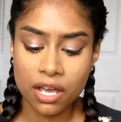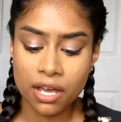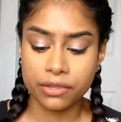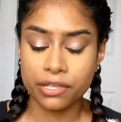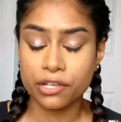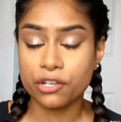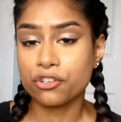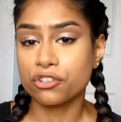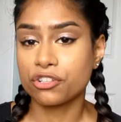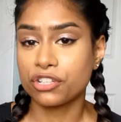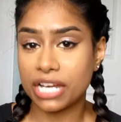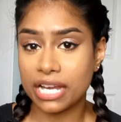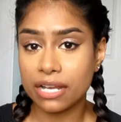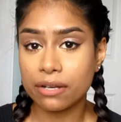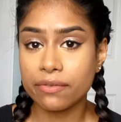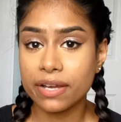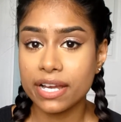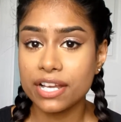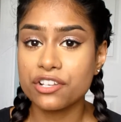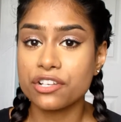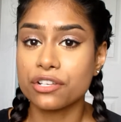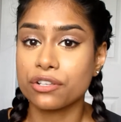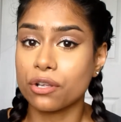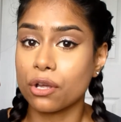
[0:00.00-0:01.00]
Their shade
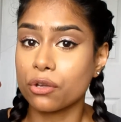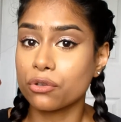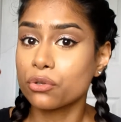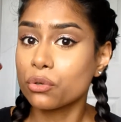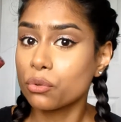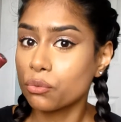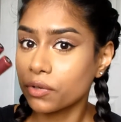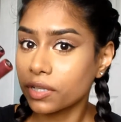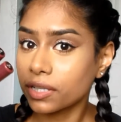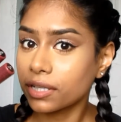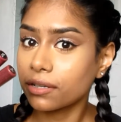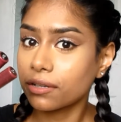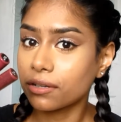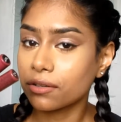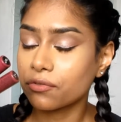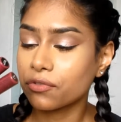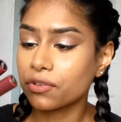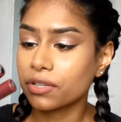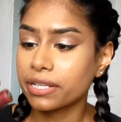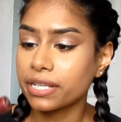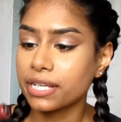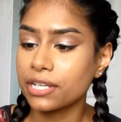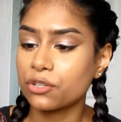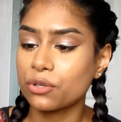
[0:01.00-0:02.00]
range is also really good
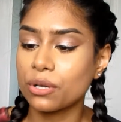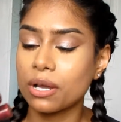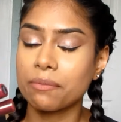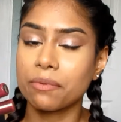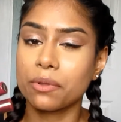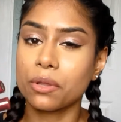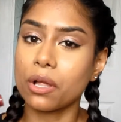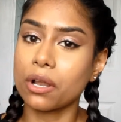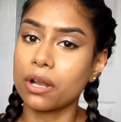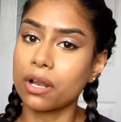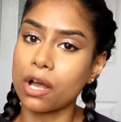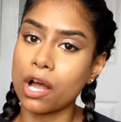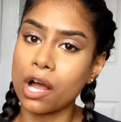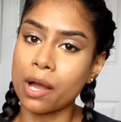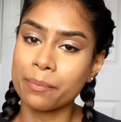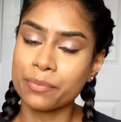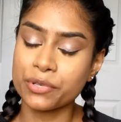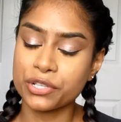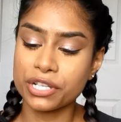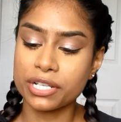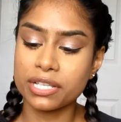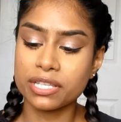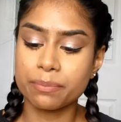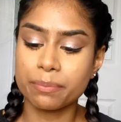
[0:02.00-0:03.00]
for these. You have a lot of
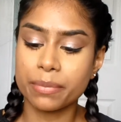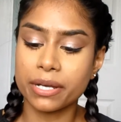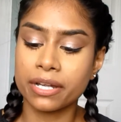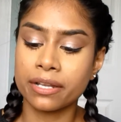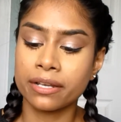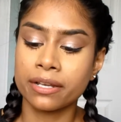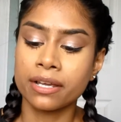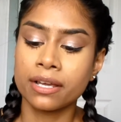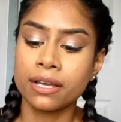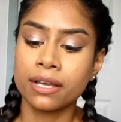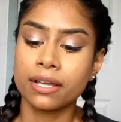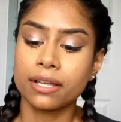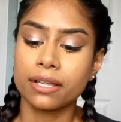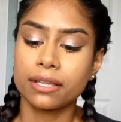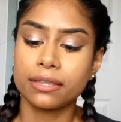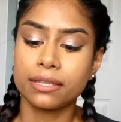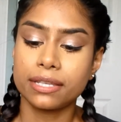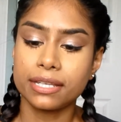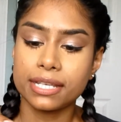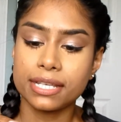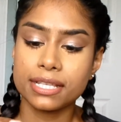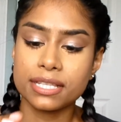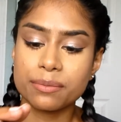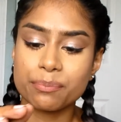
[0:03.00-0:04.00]
options, but
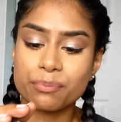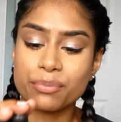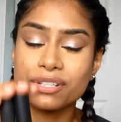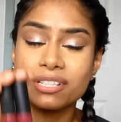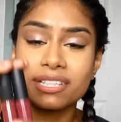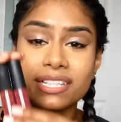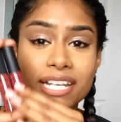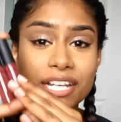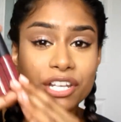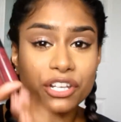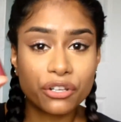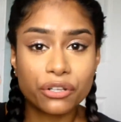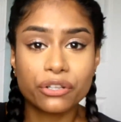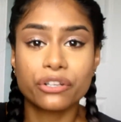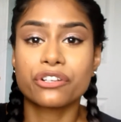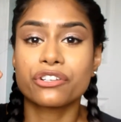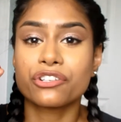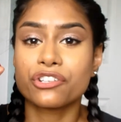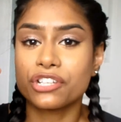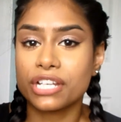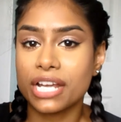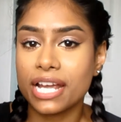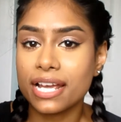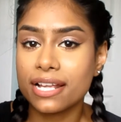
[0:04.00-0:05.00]
these particular
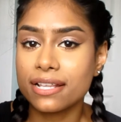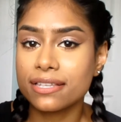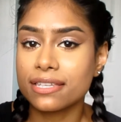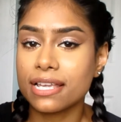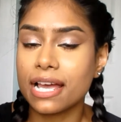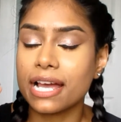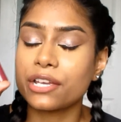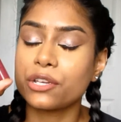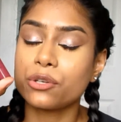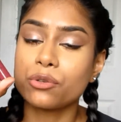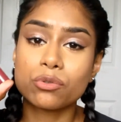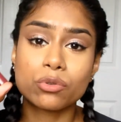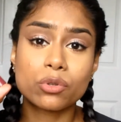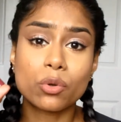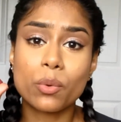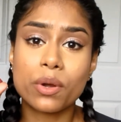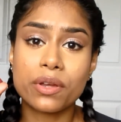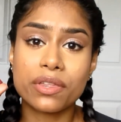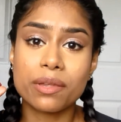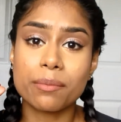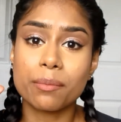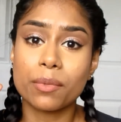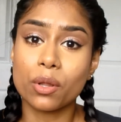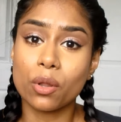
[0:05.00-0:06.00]
shades, I used to
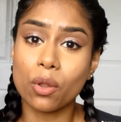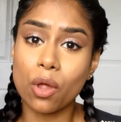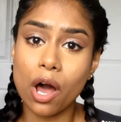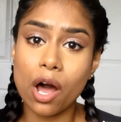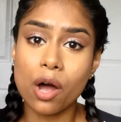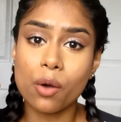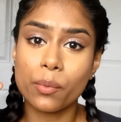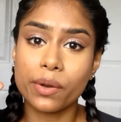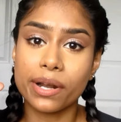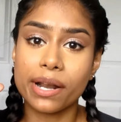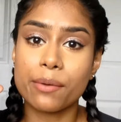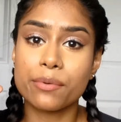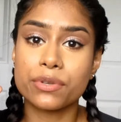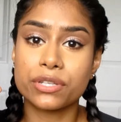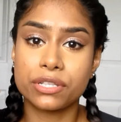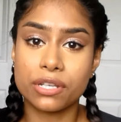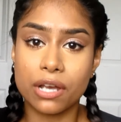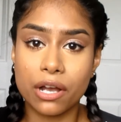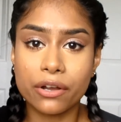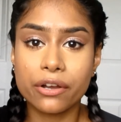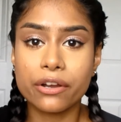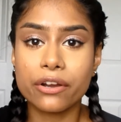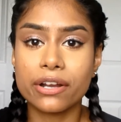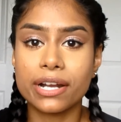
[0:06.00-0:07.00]
wear them a lot when I was
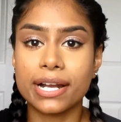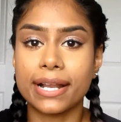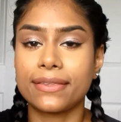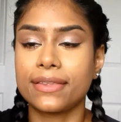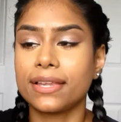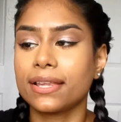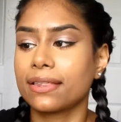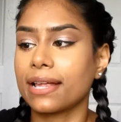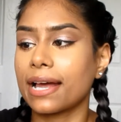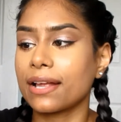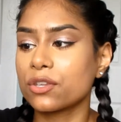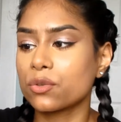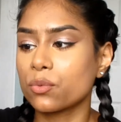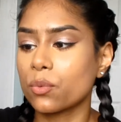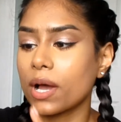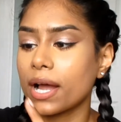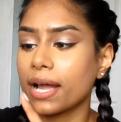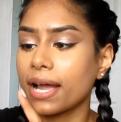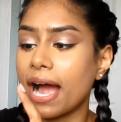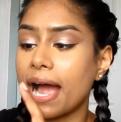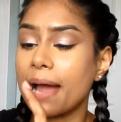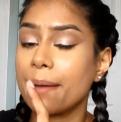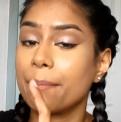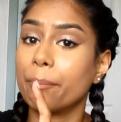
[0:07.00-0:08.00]
younger, and I think that's
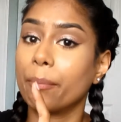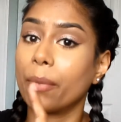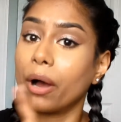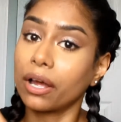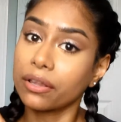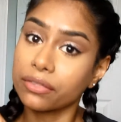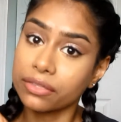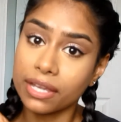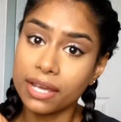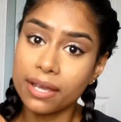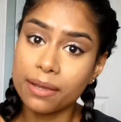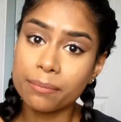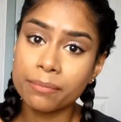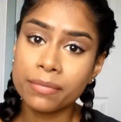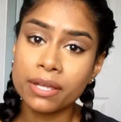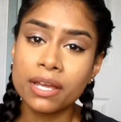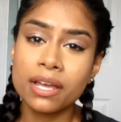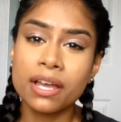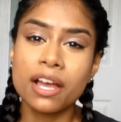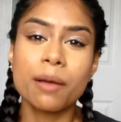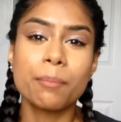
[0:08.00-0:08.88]
why I bought them.